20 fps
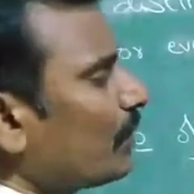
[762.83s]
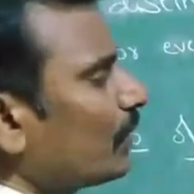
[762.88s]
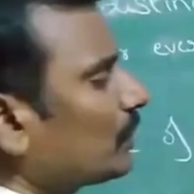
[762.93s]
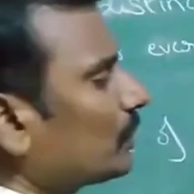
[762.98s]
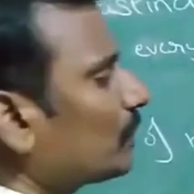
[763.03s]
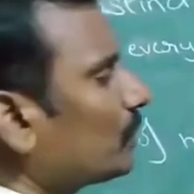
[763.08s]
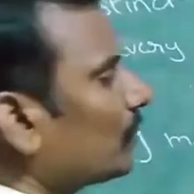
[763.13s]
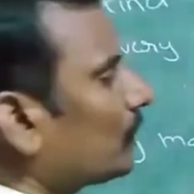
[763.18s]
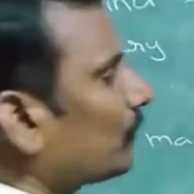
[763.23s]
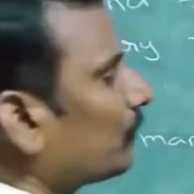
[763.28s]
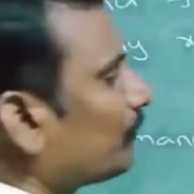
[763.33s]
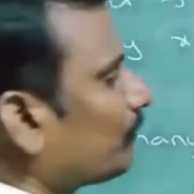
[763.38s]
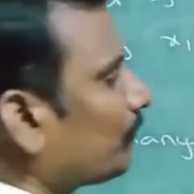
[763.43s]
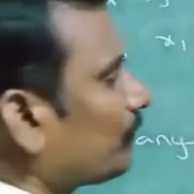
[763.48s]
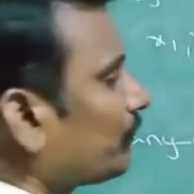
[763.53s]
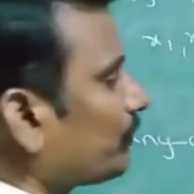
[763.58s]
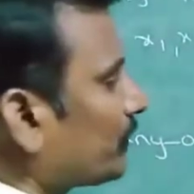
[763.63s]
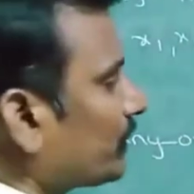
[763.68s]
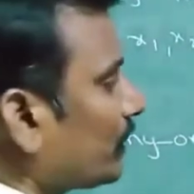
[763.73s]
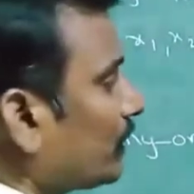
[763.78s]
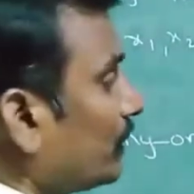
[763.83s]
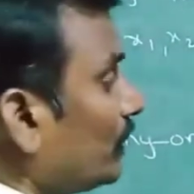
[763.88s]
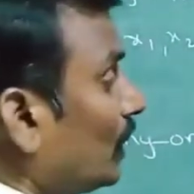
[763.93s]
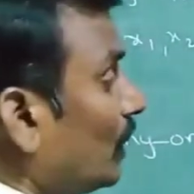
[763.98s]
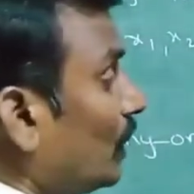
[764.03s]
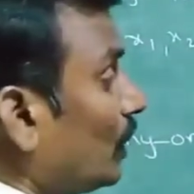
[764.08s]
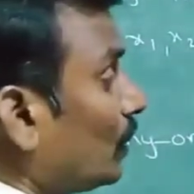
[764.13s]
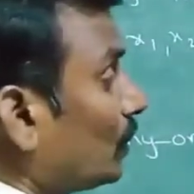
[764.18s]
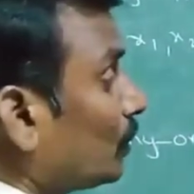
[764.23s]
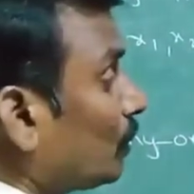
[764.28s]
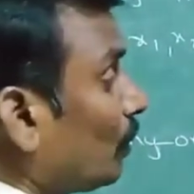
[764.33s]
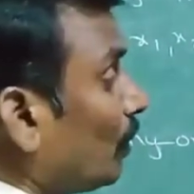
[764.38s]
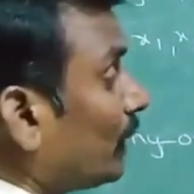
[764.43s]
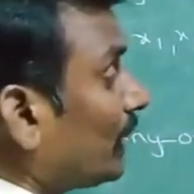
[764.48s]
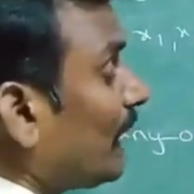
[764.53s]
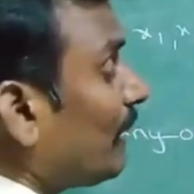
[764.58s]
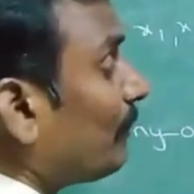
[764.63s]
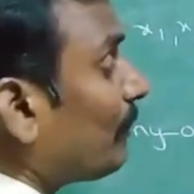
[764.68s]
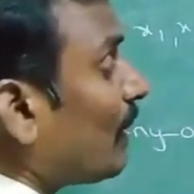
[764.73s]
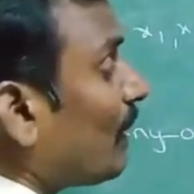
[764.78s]
to
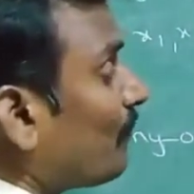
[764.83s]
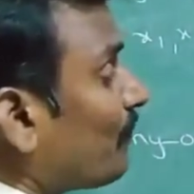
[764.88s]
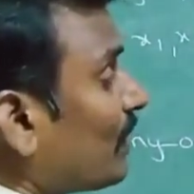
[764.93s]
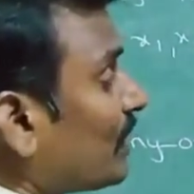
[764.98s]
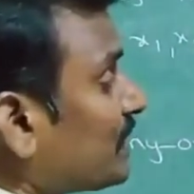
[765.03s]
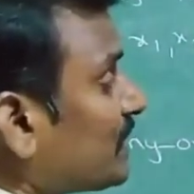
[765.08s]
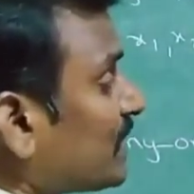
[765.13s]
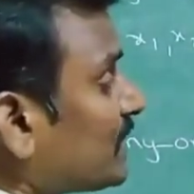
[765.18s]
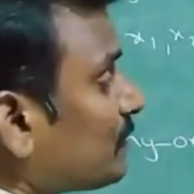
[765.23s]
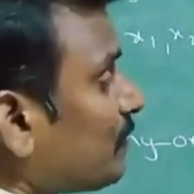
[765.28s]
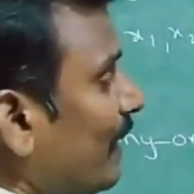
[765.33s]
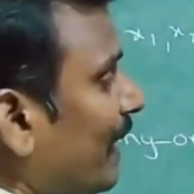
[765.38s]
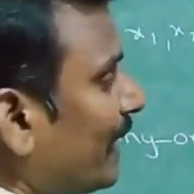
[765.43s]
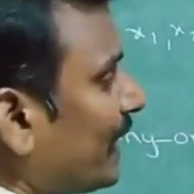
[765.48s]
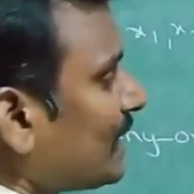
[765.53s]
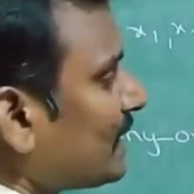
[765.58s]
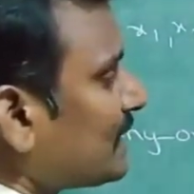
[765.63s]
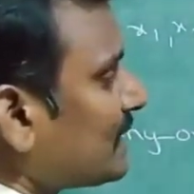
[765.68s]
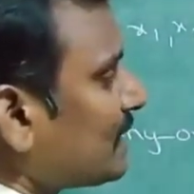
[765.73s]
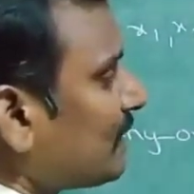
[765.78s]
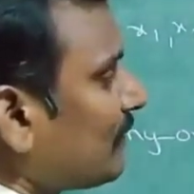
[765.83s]
total number of functions minus